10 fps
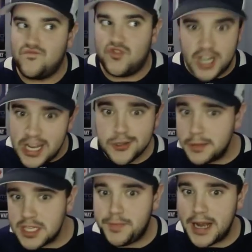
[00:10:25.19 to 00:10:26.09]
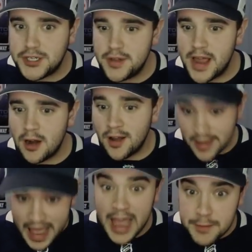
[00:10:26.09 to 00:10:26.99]
Should he do something special there?
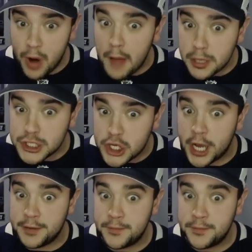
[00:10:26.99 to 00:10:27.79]
Yeah, he probably should.